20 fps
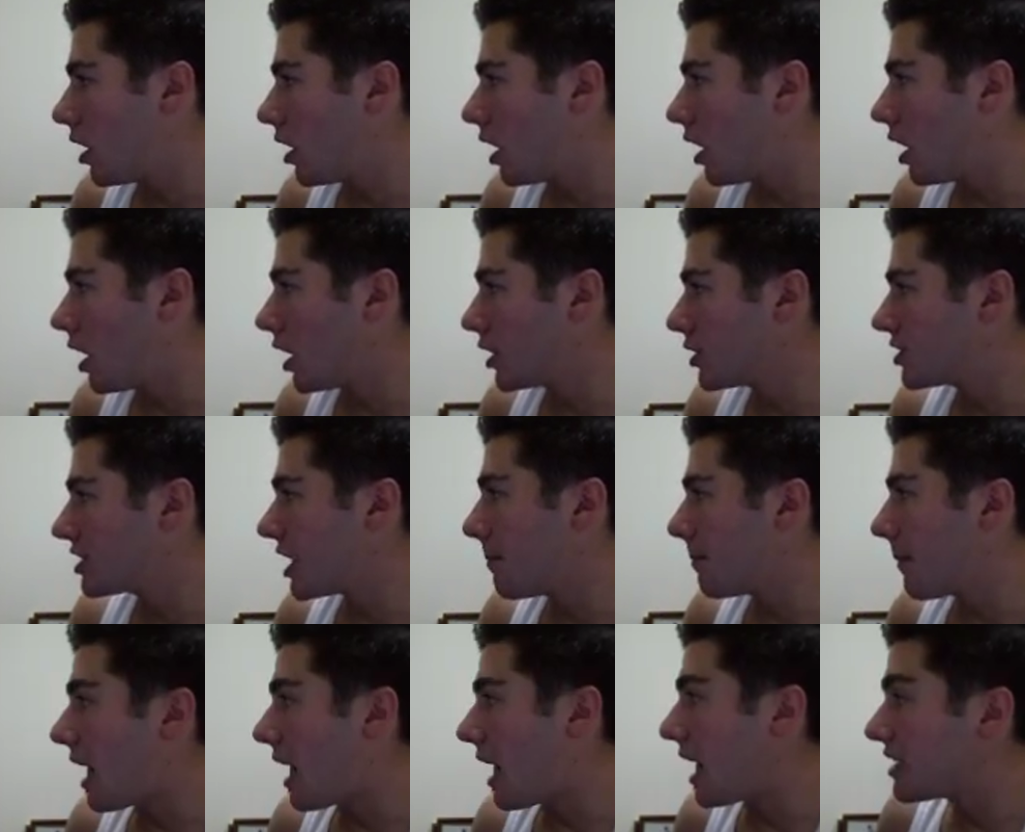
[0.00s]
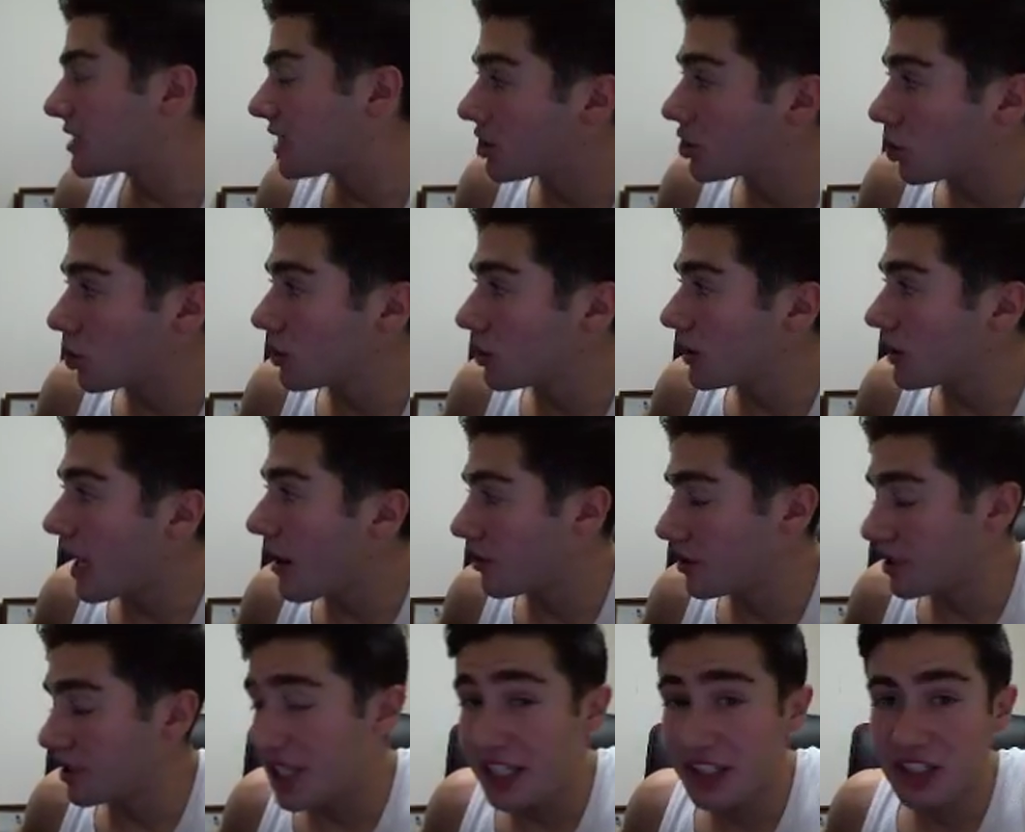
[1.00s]
you said my size sold out on
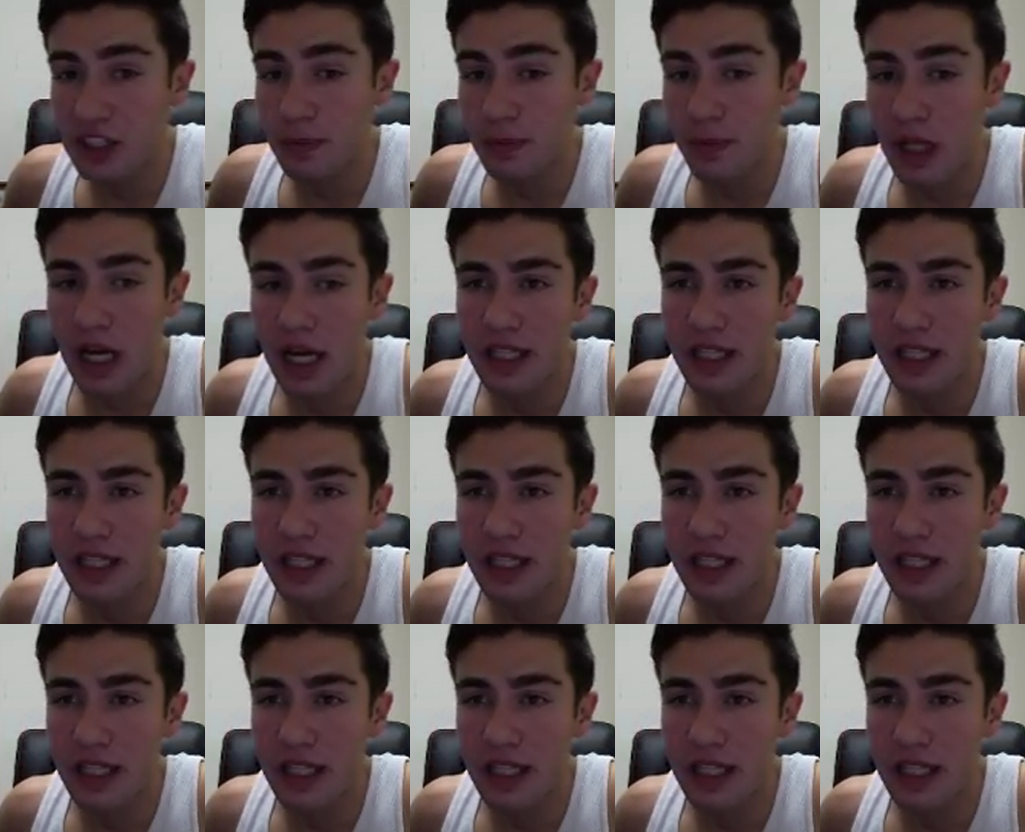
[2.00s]
Yeezy Splash.